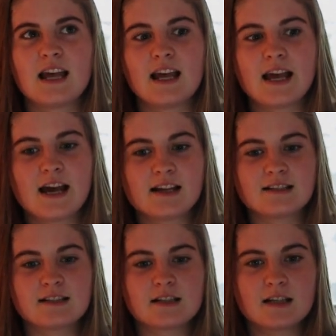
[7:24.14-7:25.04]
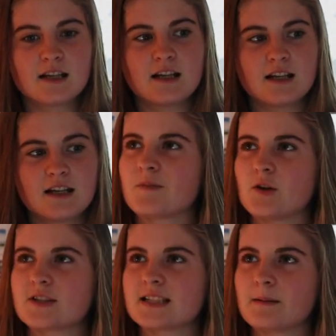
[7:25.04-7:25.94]
And
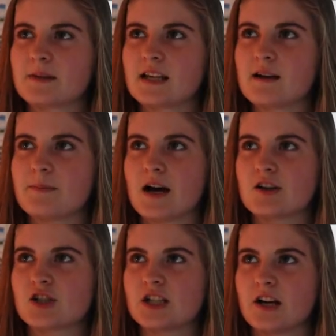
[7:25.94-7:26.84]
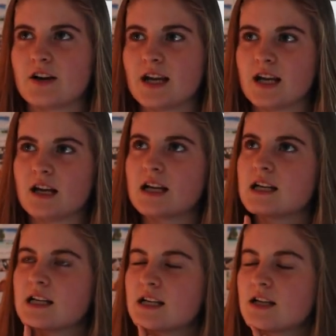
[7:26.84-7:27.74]
there was something about sharing
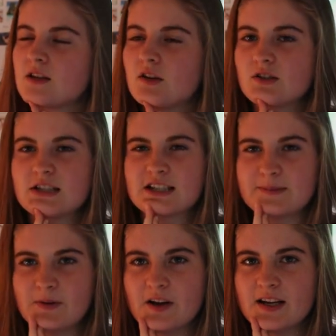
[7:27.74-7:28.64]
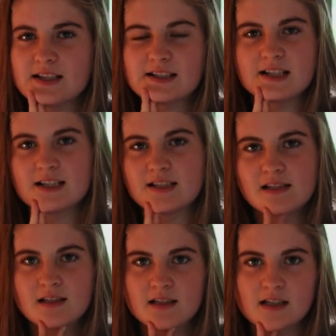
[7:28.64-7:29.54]
those
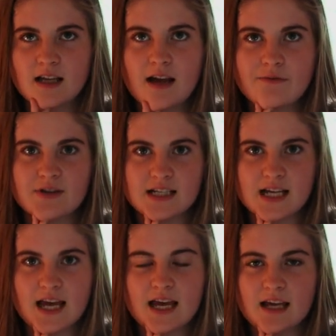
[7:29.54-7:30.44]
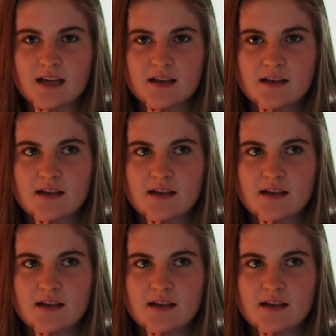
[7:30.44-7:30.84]
experiences every day,